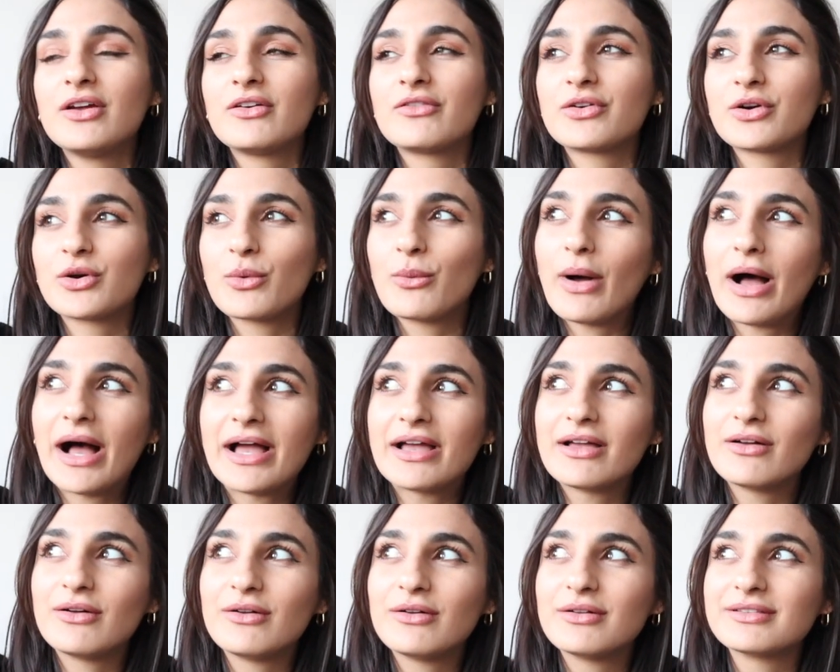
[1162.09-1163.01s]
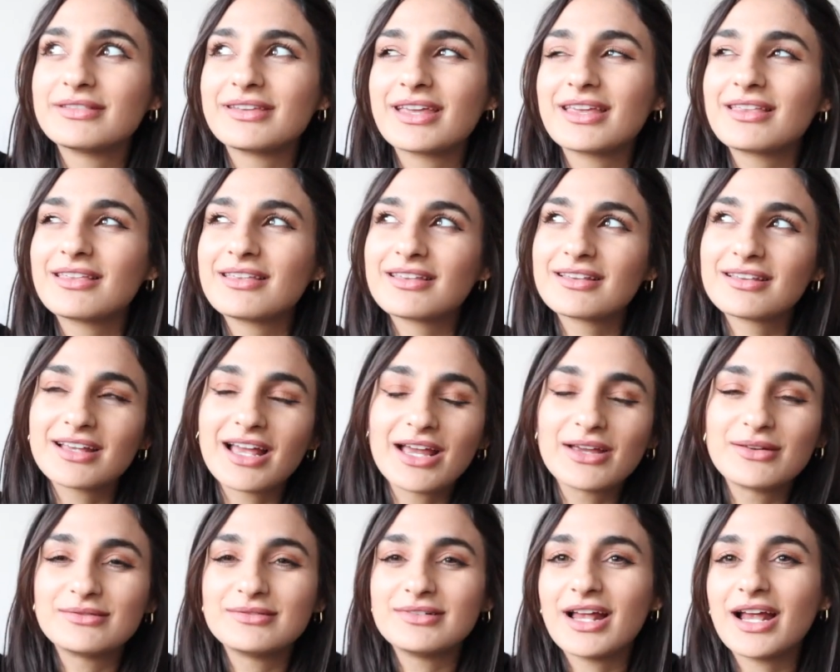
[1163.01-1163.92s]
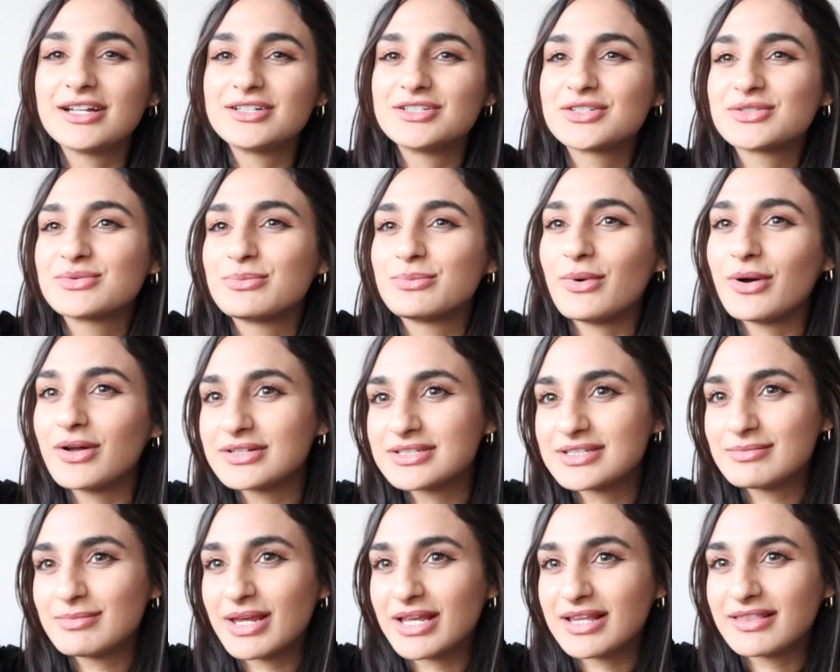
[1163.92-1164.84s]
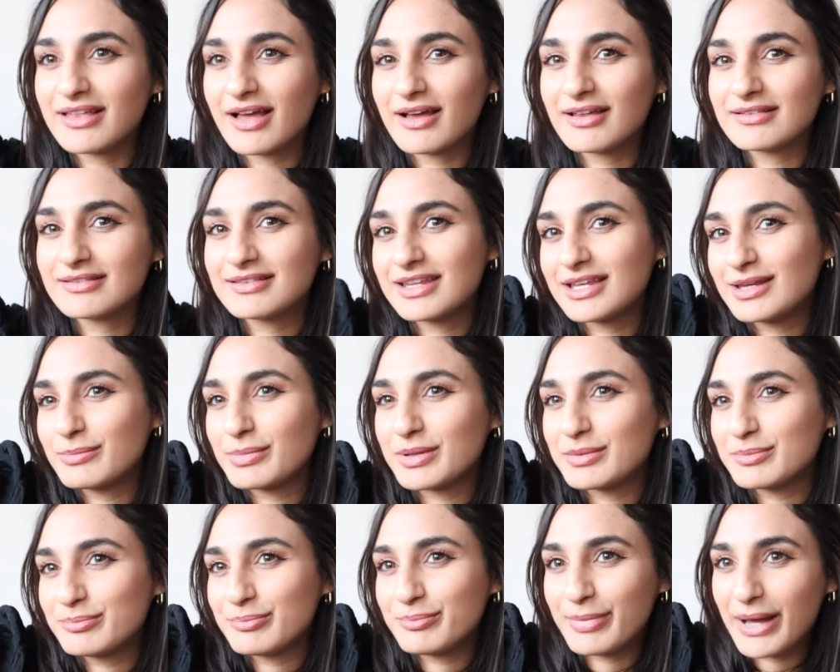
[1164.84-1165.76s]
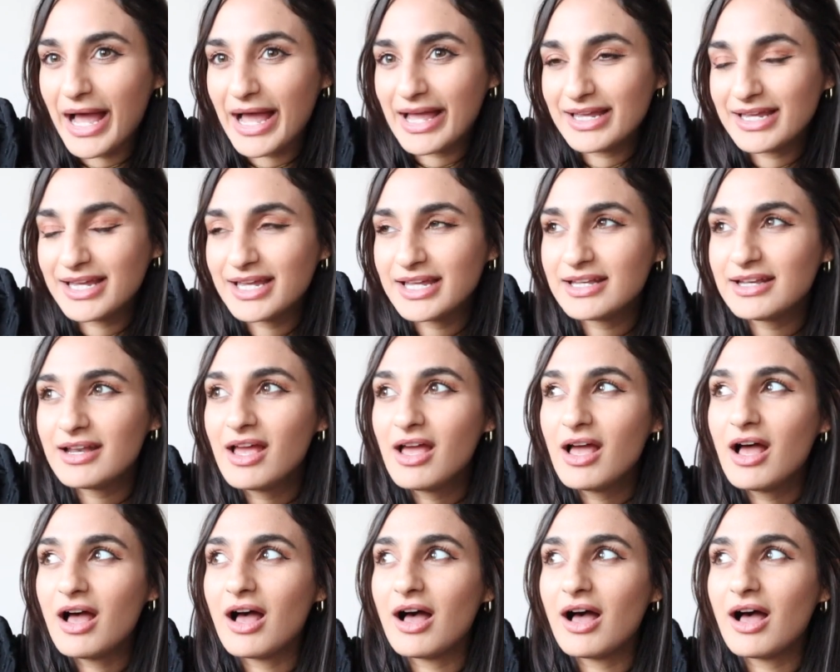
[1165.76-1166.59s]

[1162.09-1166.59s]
for a while, and like I just want to make that leap and buy it.